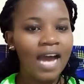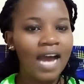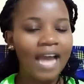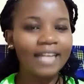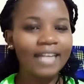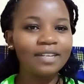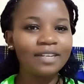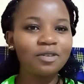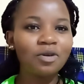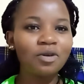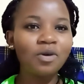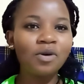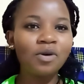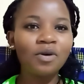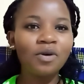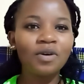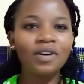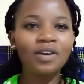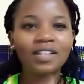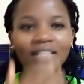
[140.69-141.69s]
i
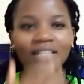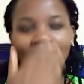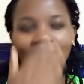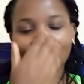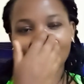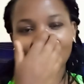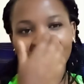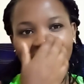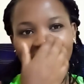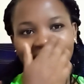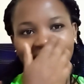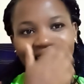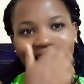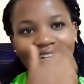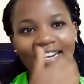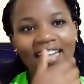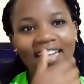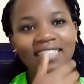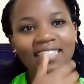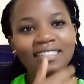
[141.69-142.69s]
know
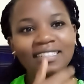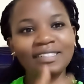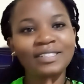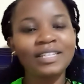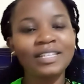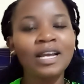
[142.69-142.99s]
psychiatrists